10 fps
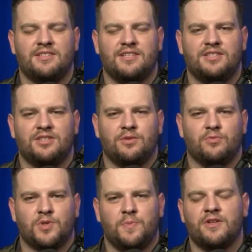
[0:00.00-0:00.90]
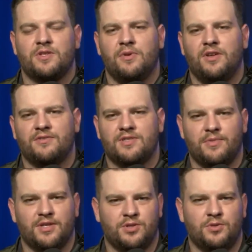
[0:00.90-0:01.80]
it's the responsibility of some
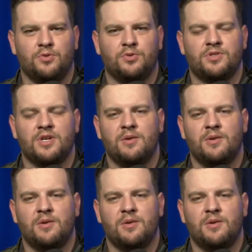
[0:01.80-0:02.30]
of the tools,